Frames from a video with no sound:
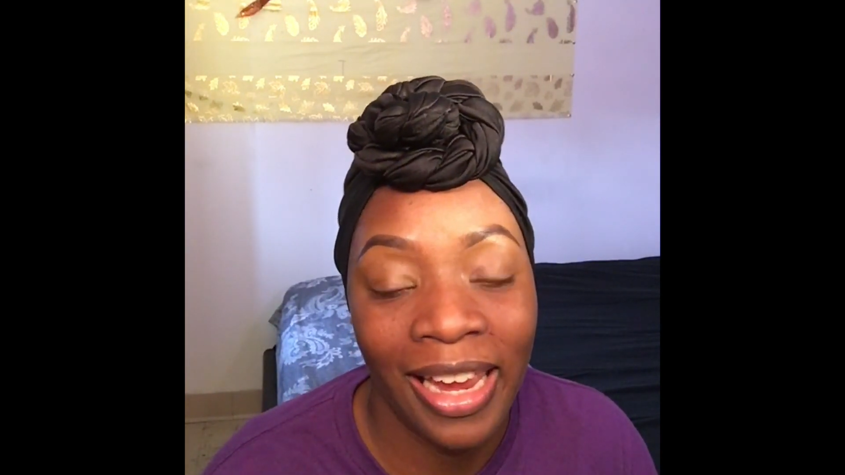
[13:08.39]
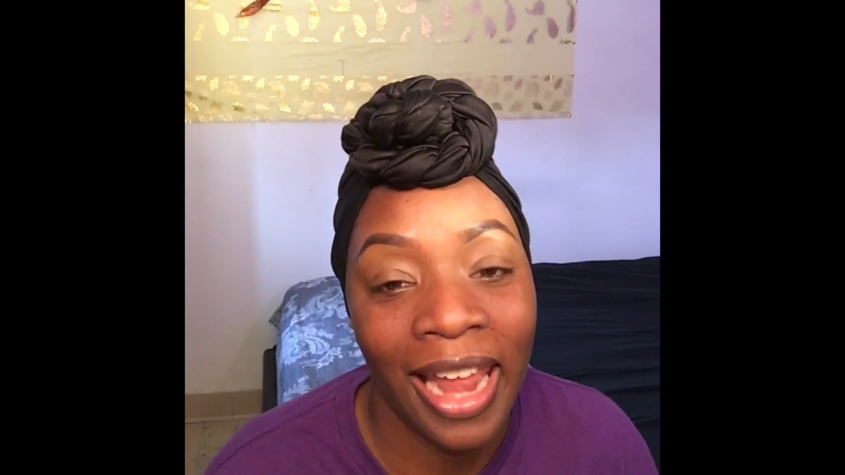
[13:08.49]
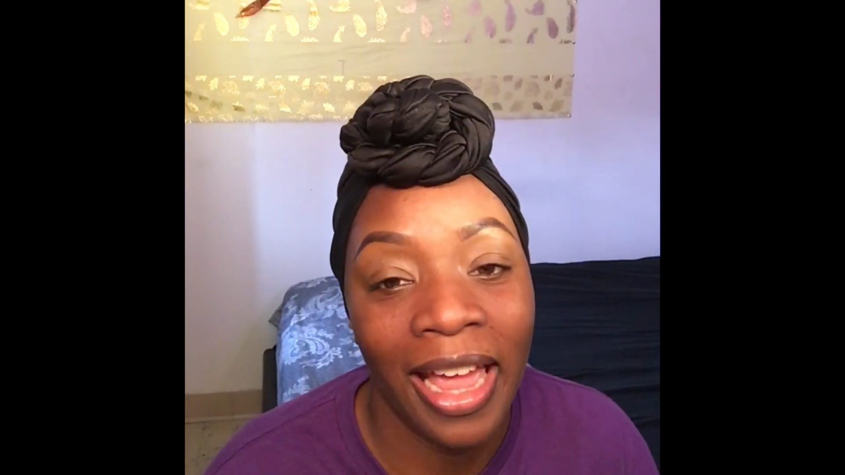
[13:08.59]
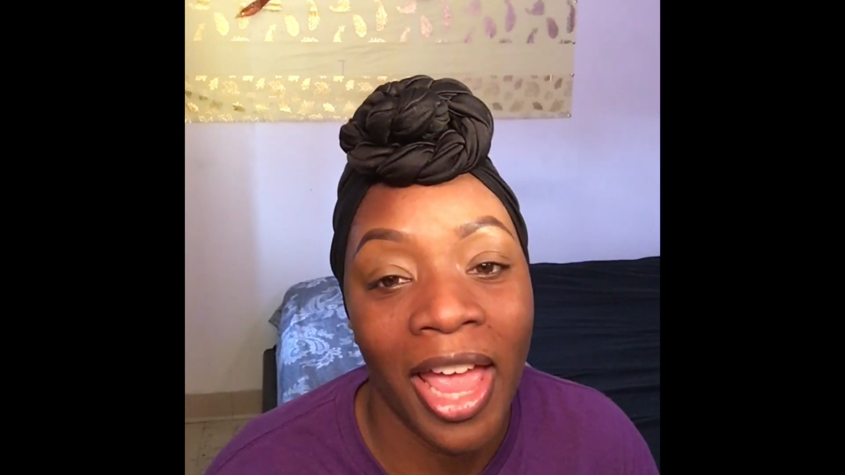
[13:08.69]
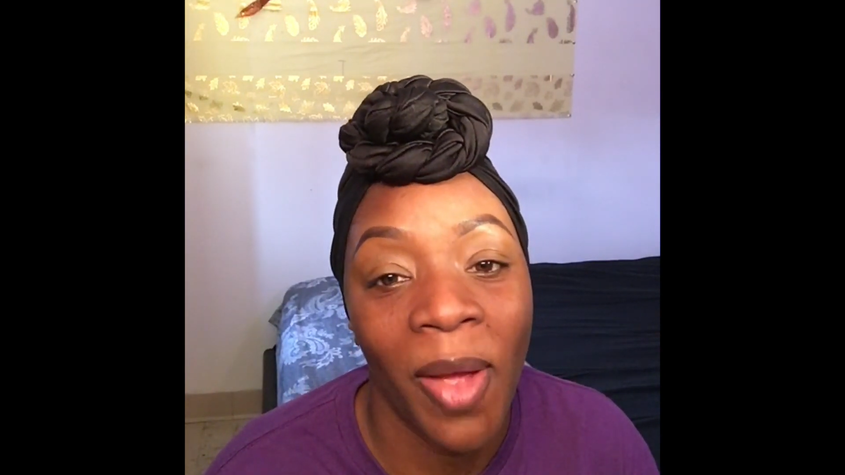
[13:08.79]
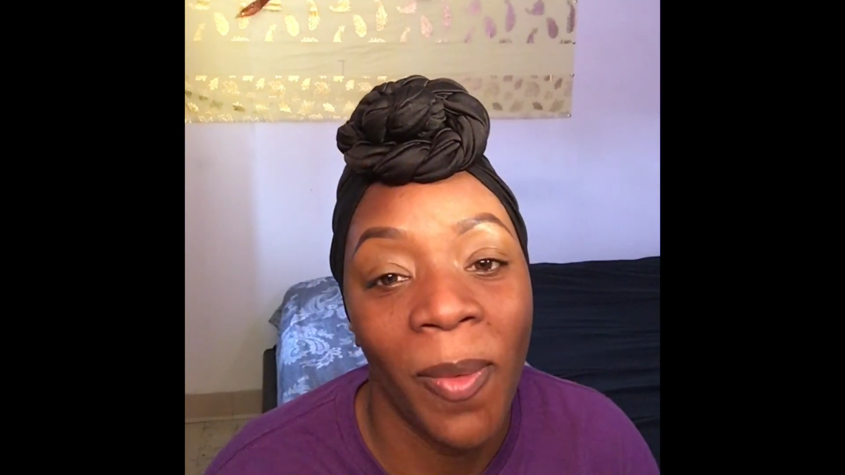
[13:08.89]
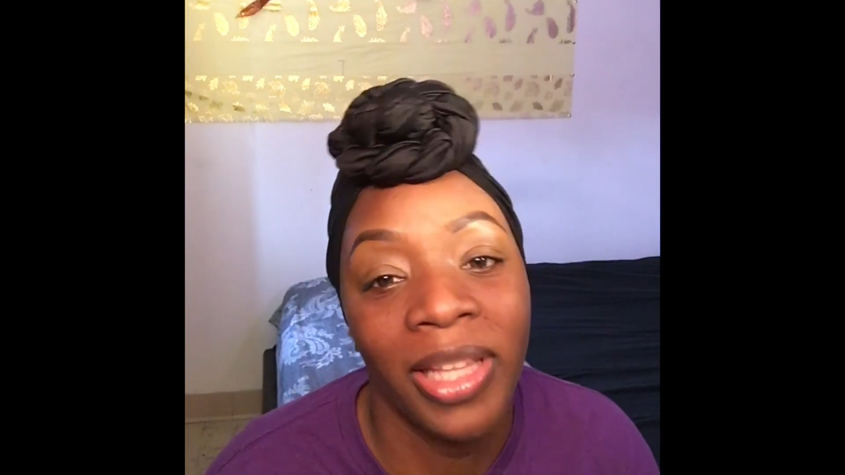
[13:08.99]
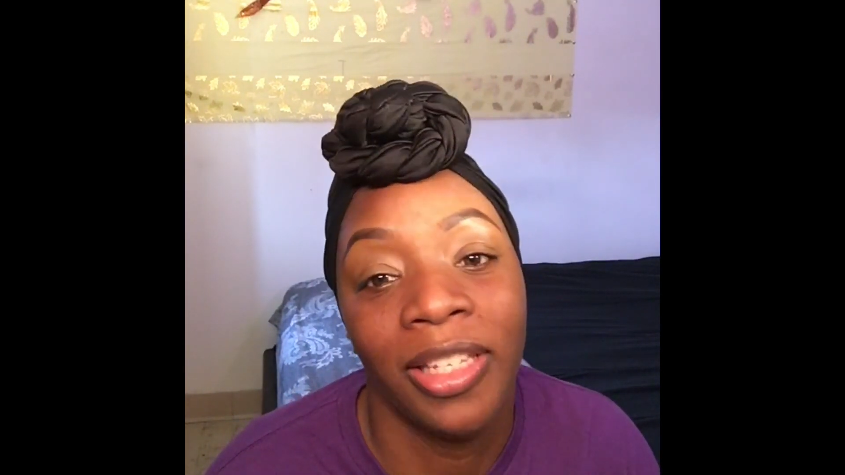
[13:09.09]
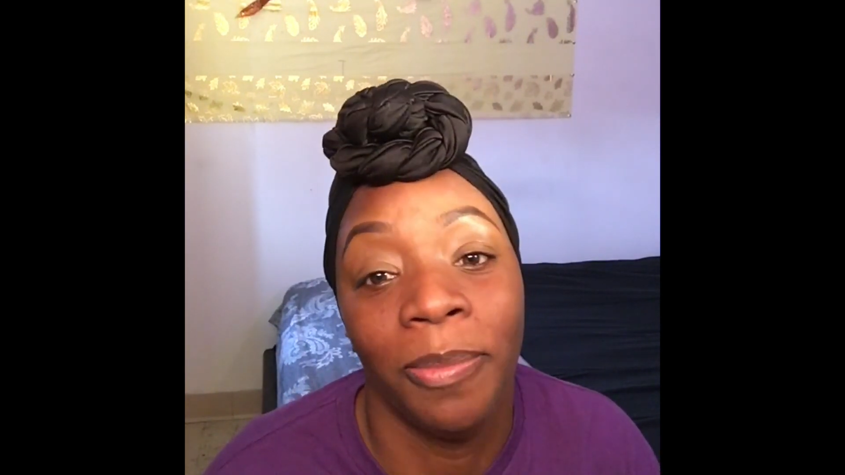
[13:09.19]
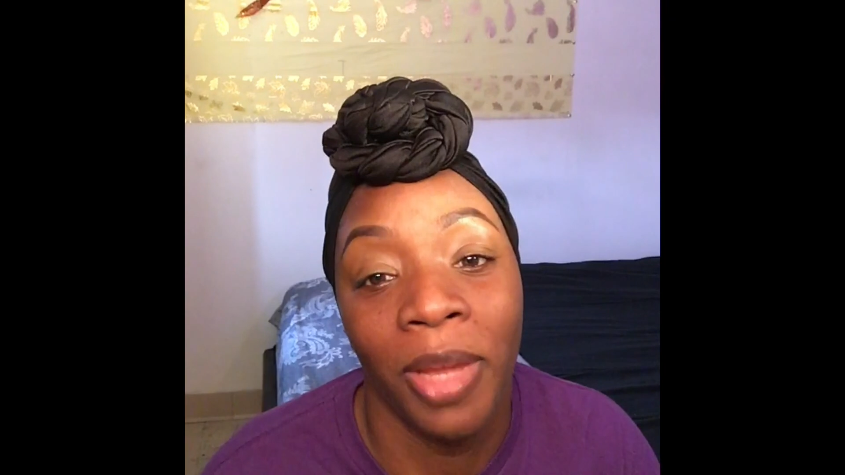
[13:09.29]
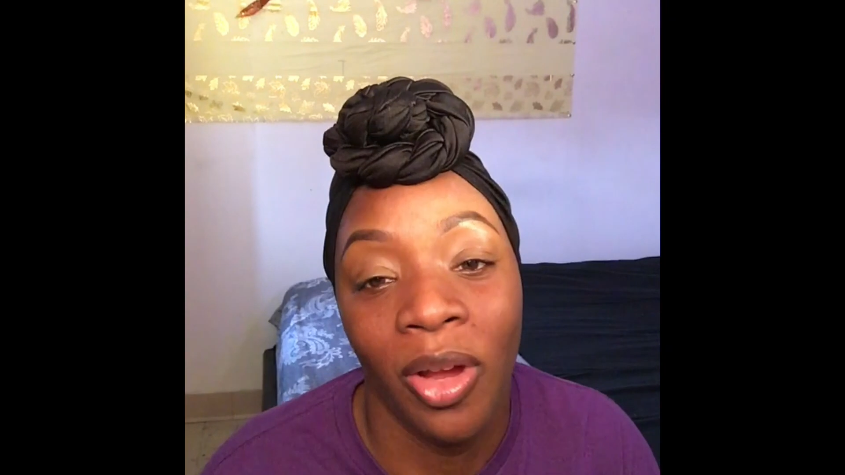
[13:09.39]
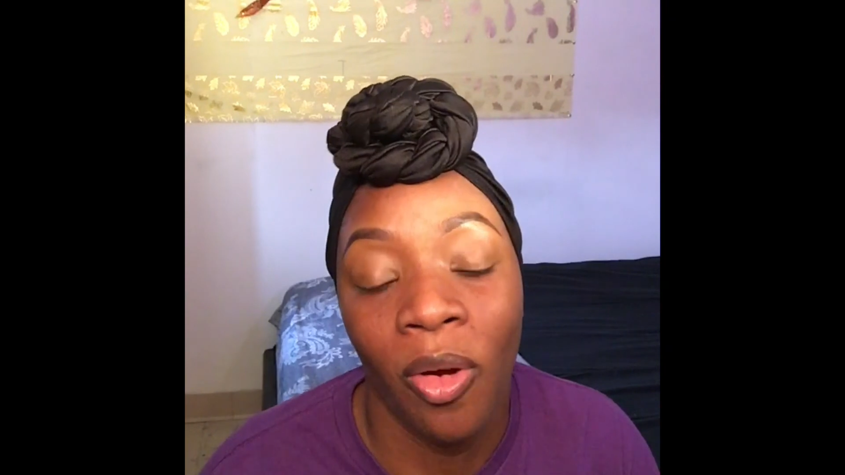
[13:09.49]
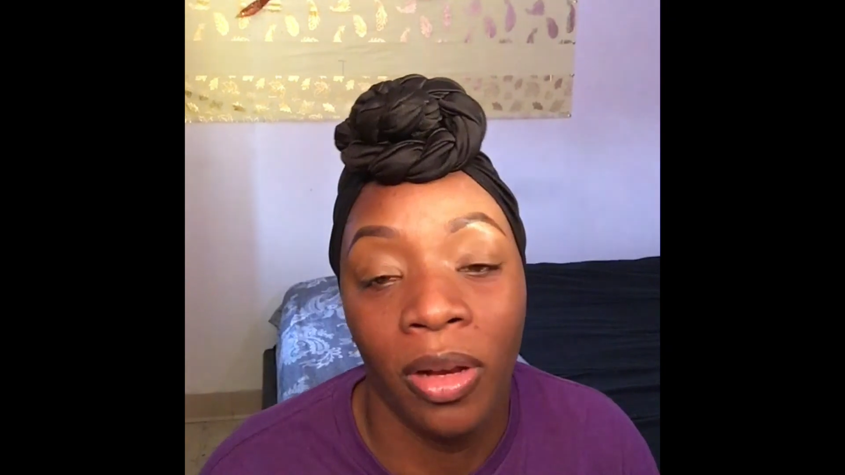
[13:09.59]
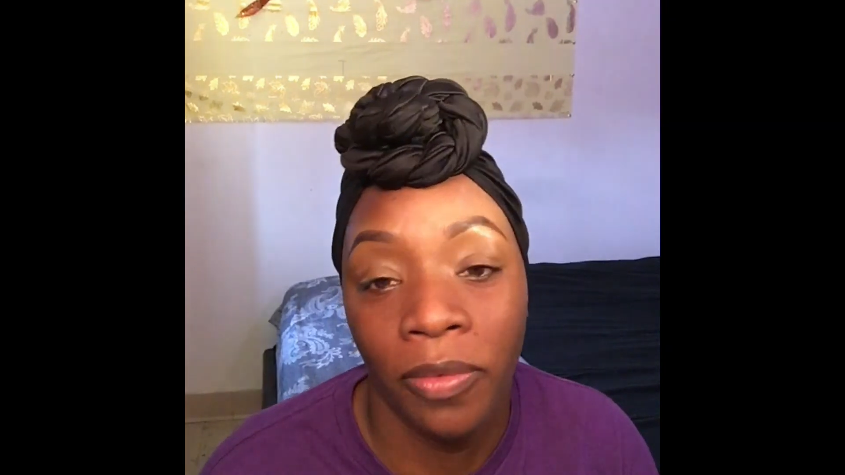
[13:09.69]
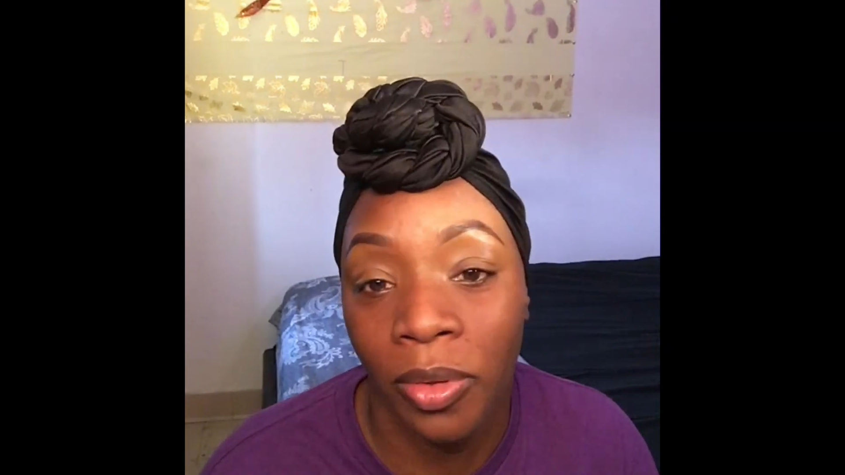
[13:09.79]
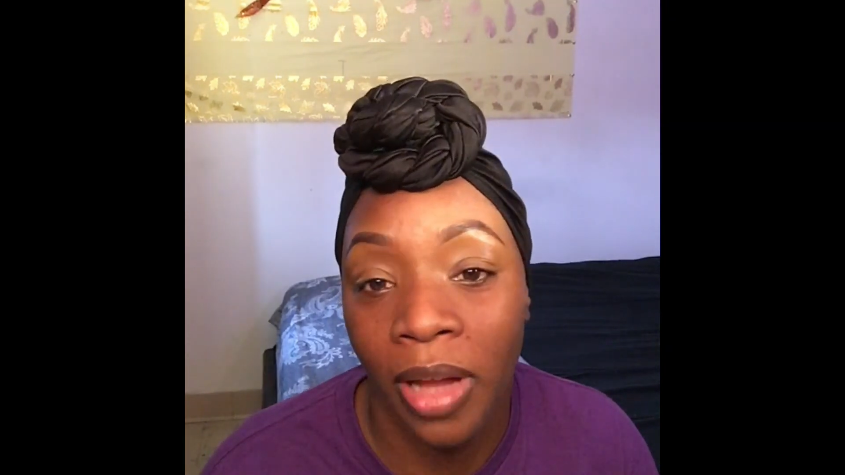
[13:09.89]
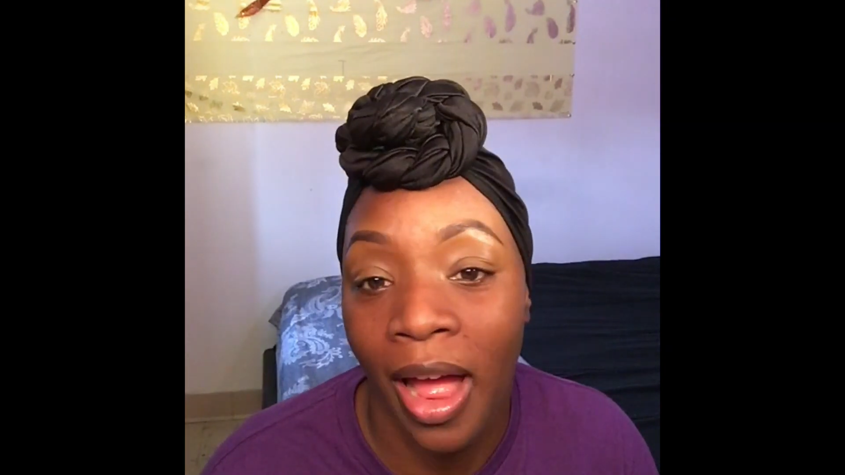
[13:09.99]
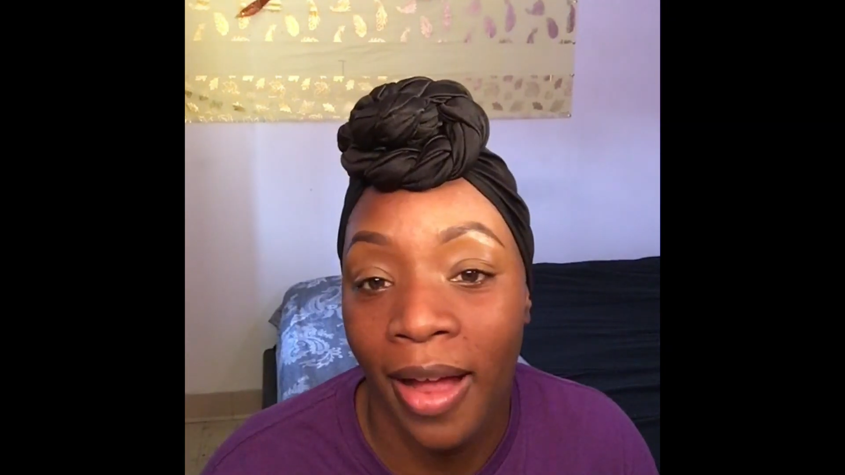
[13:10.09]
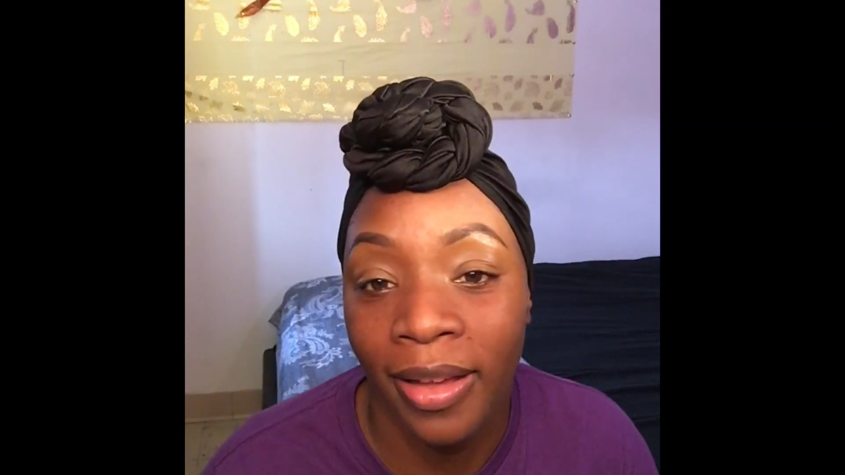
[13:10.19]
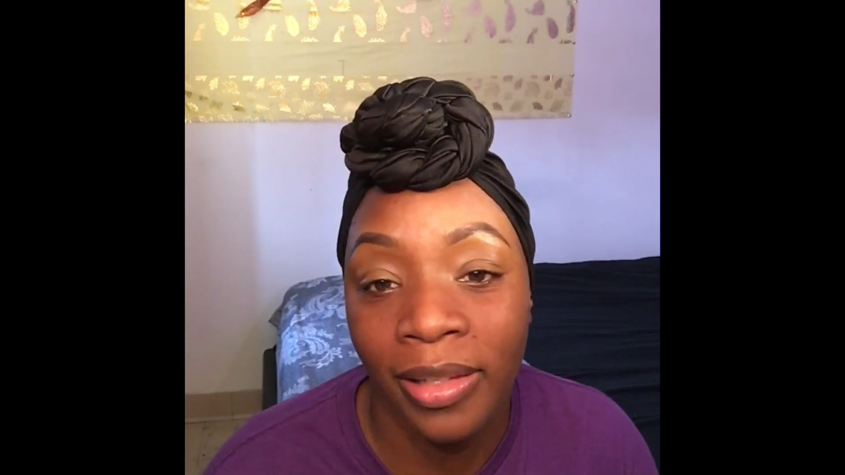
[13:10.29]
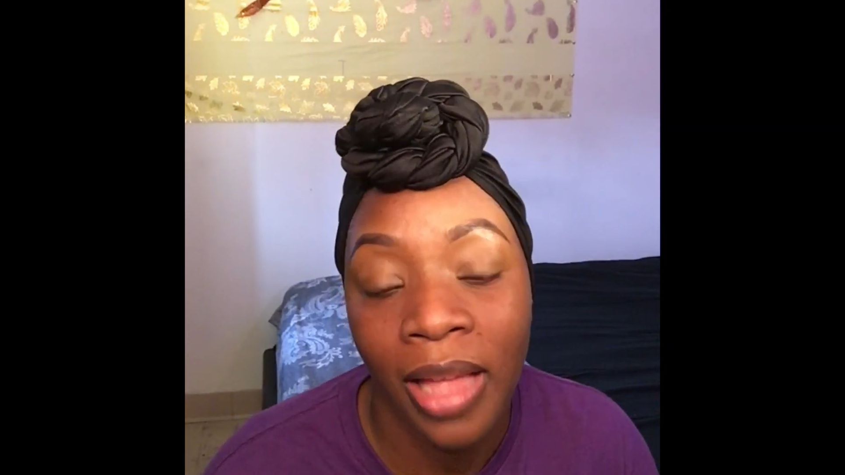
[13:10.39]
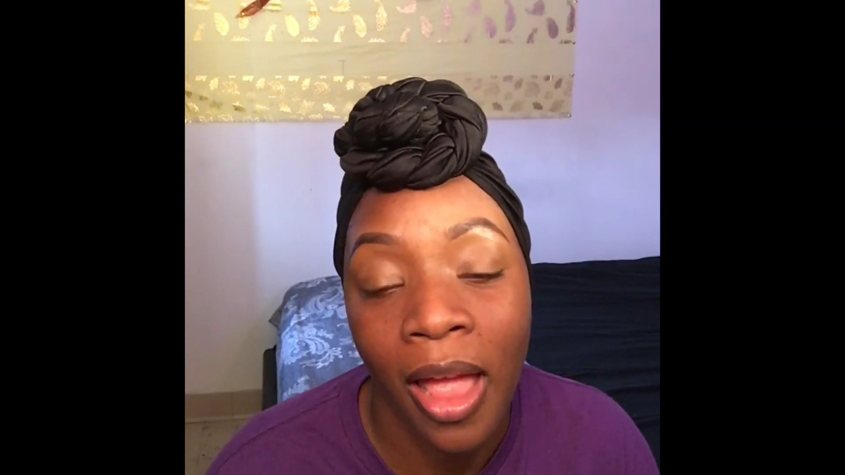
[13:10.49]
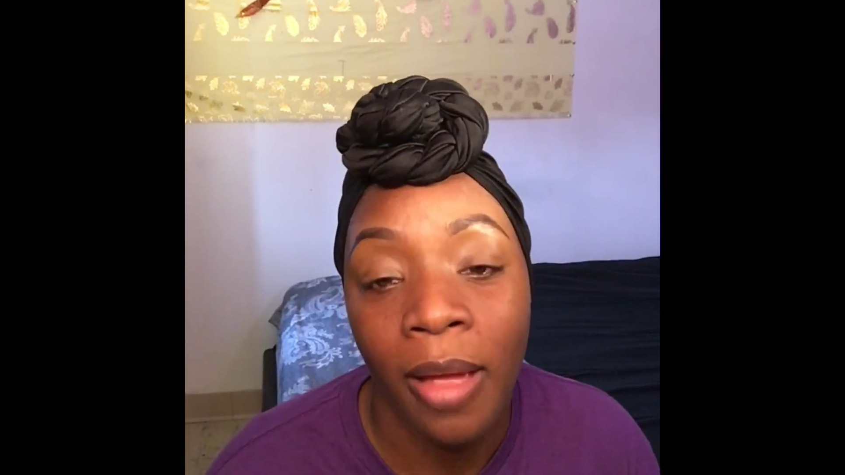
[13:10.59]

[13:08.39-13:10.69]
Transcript: and I can't wait to meet all of you guys.